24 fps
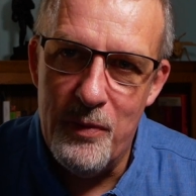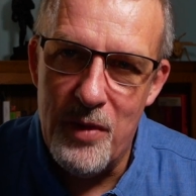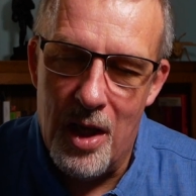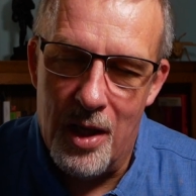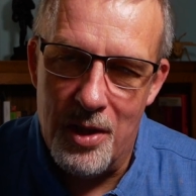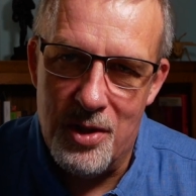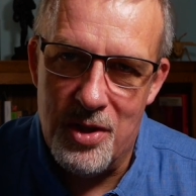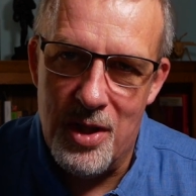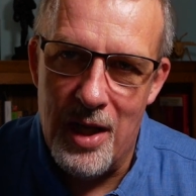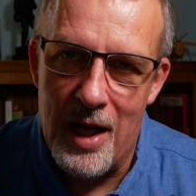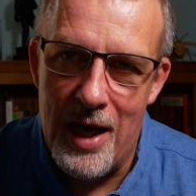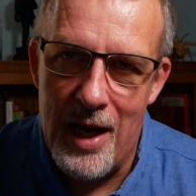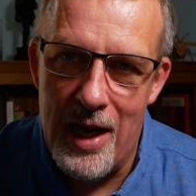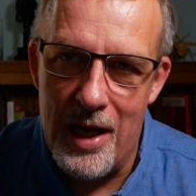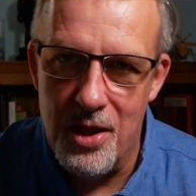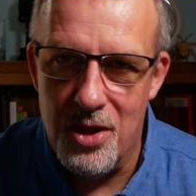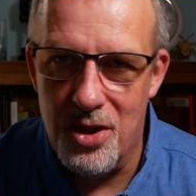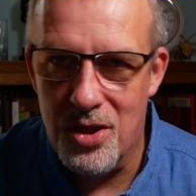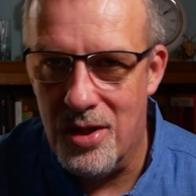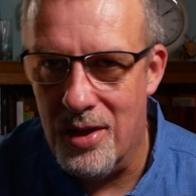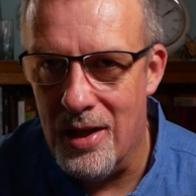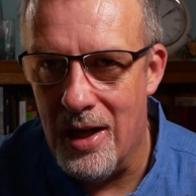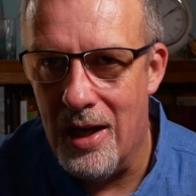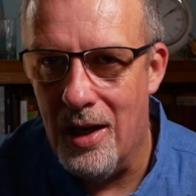
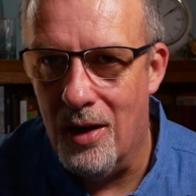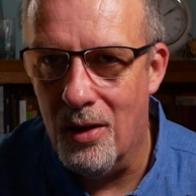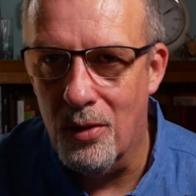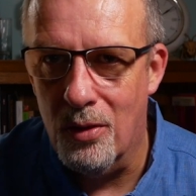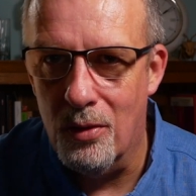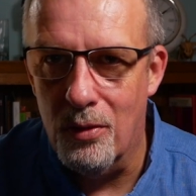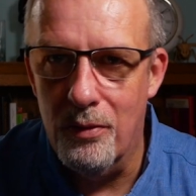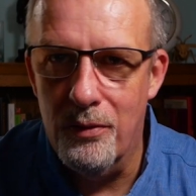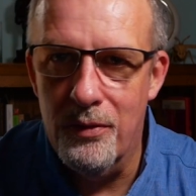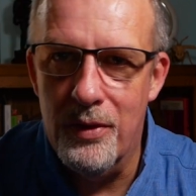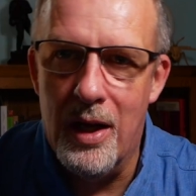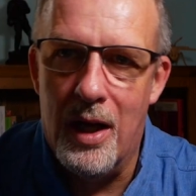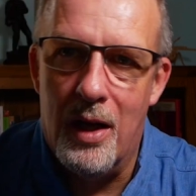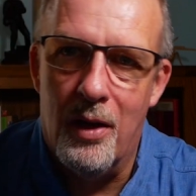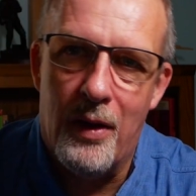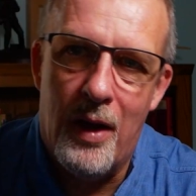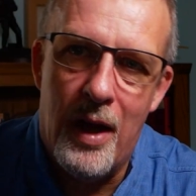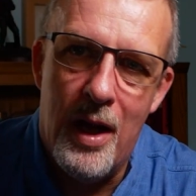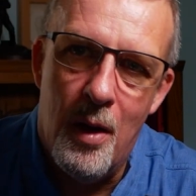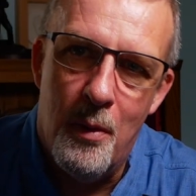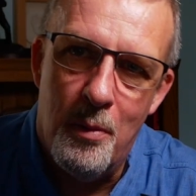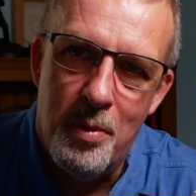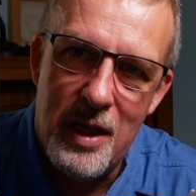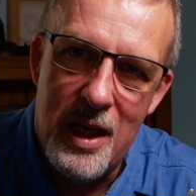attached, that'll
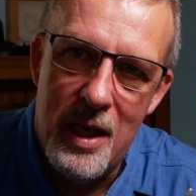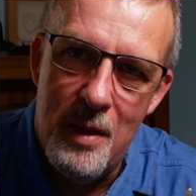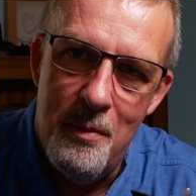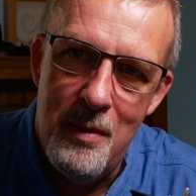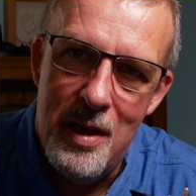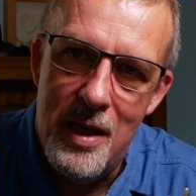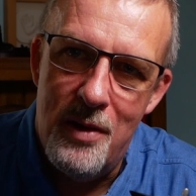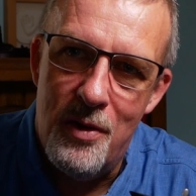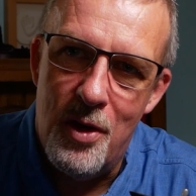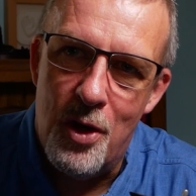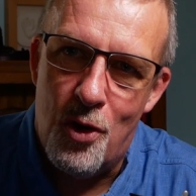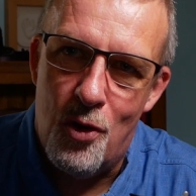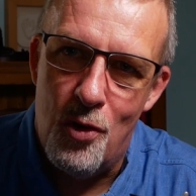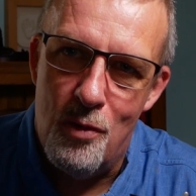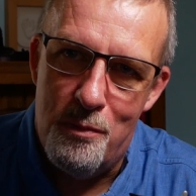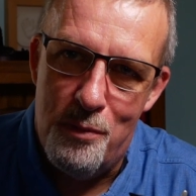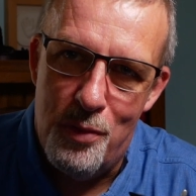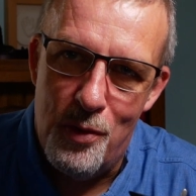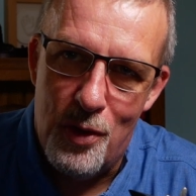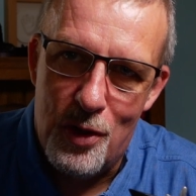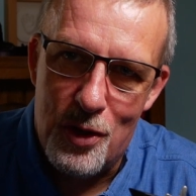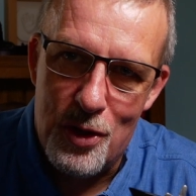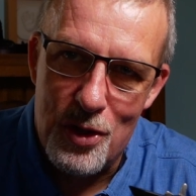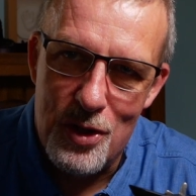help keep me in the good
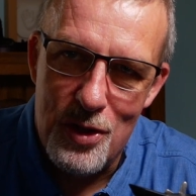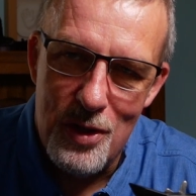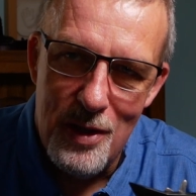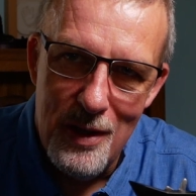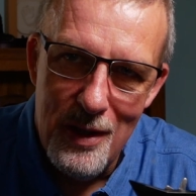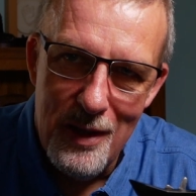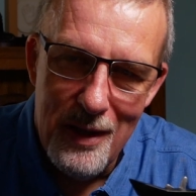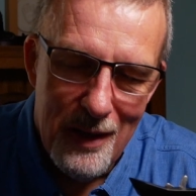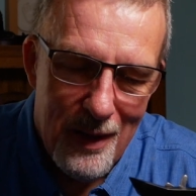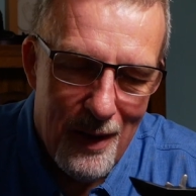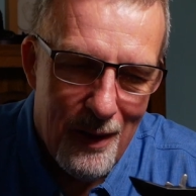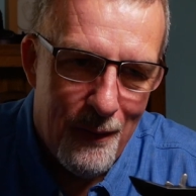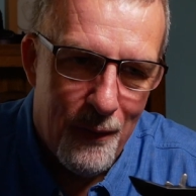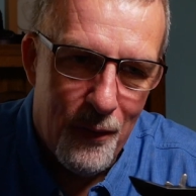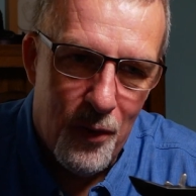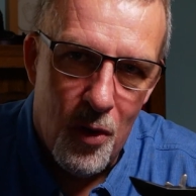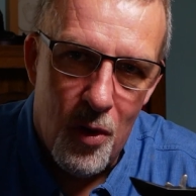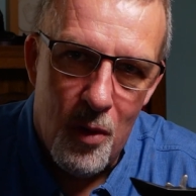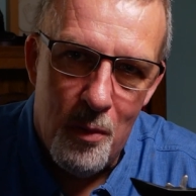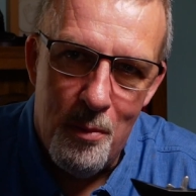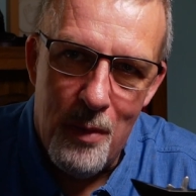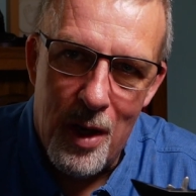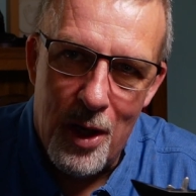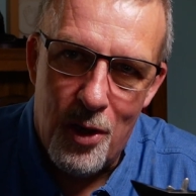books
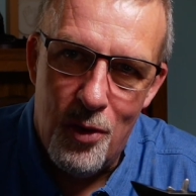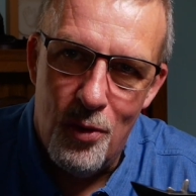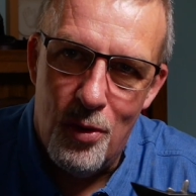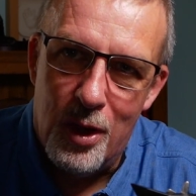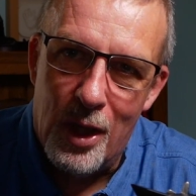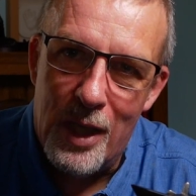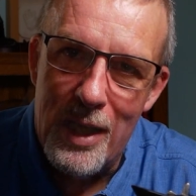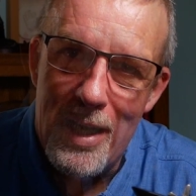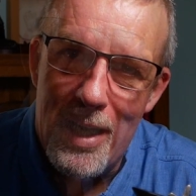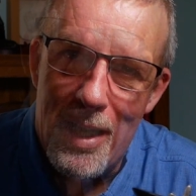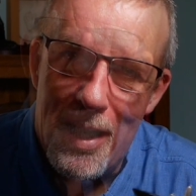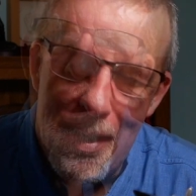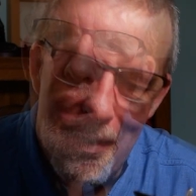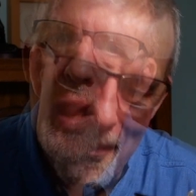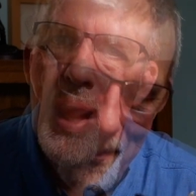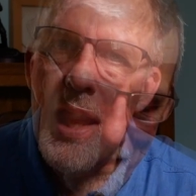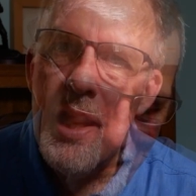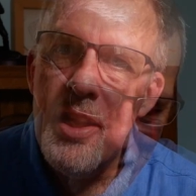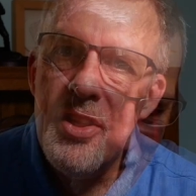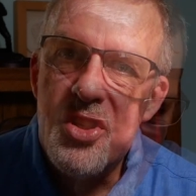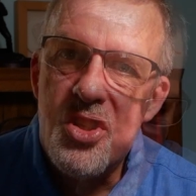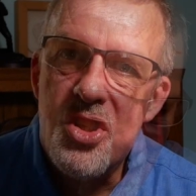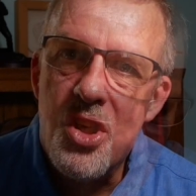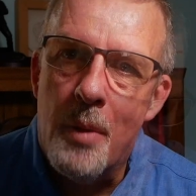from my good lady.
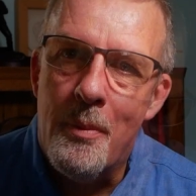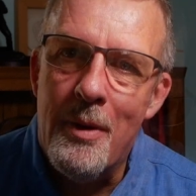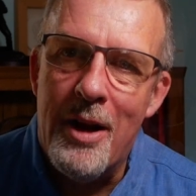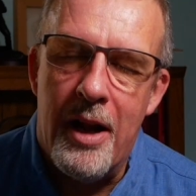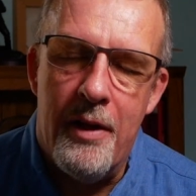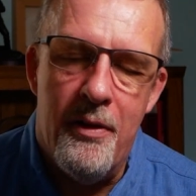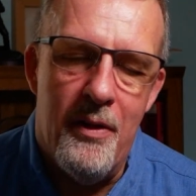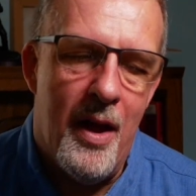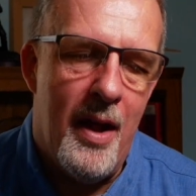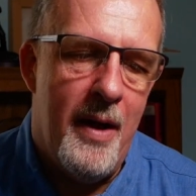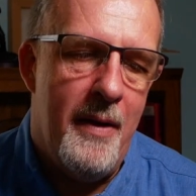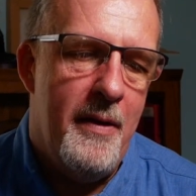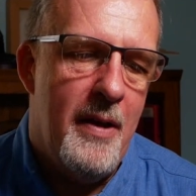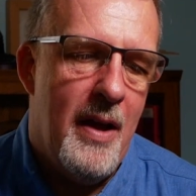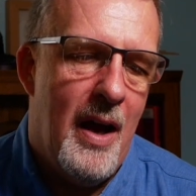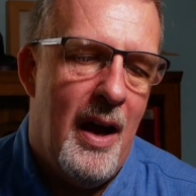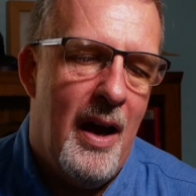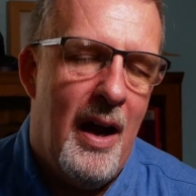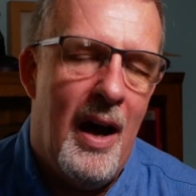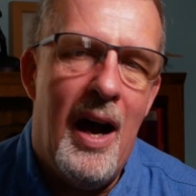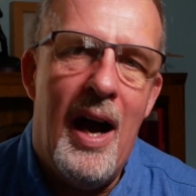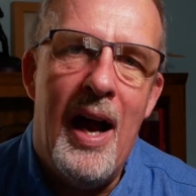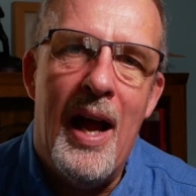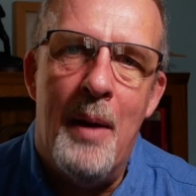In summary then,
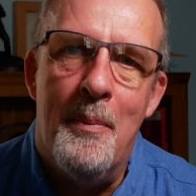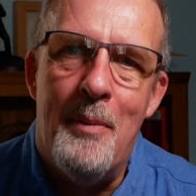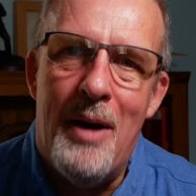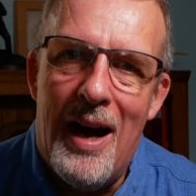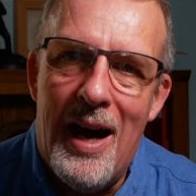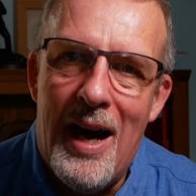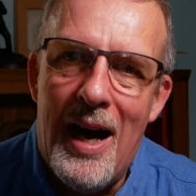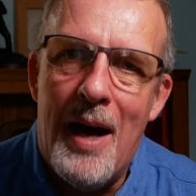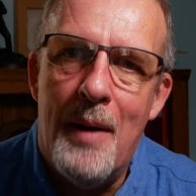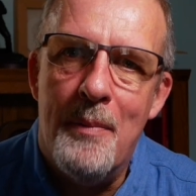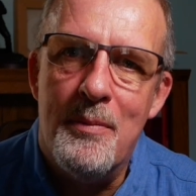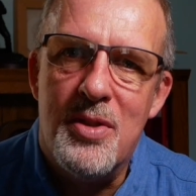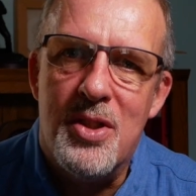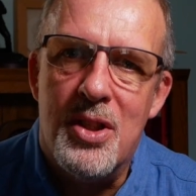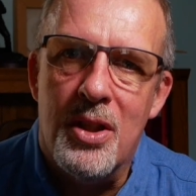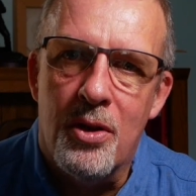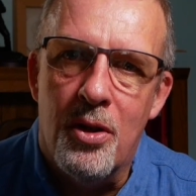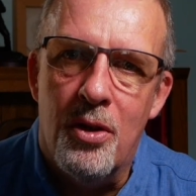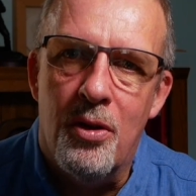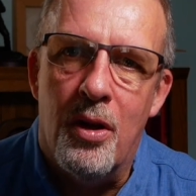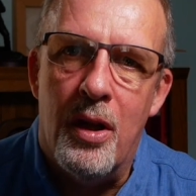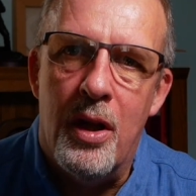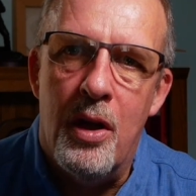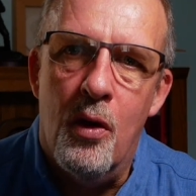I am
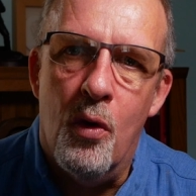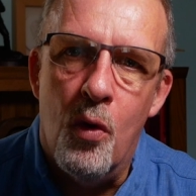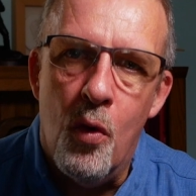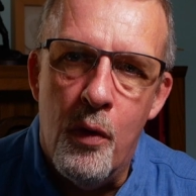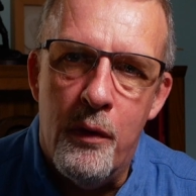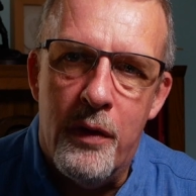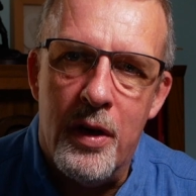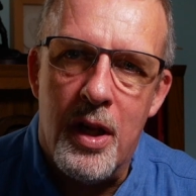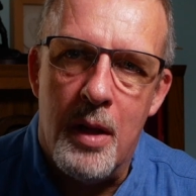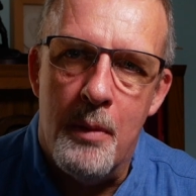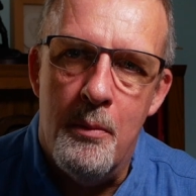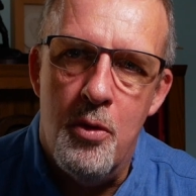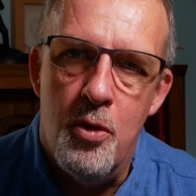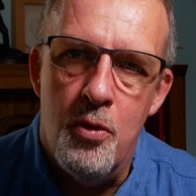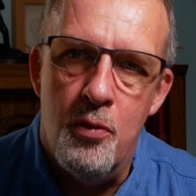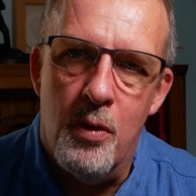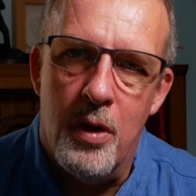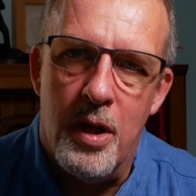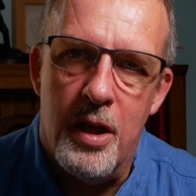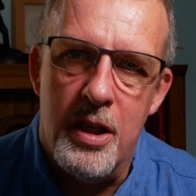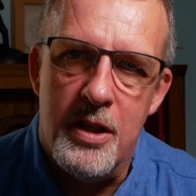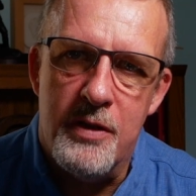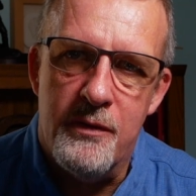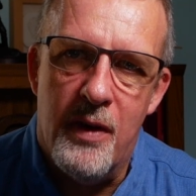absolutely over the moon
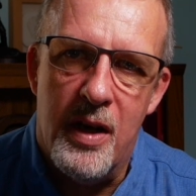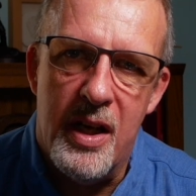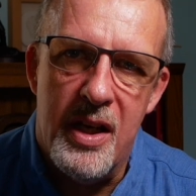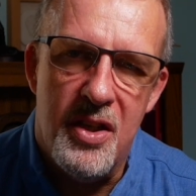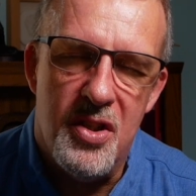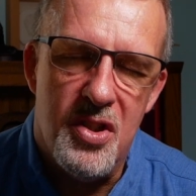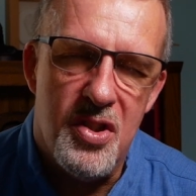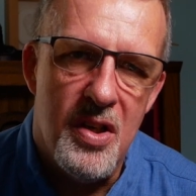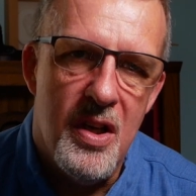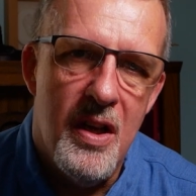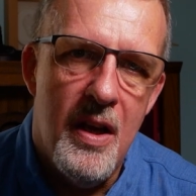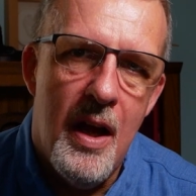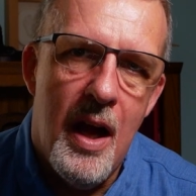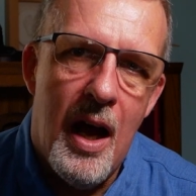with this vise.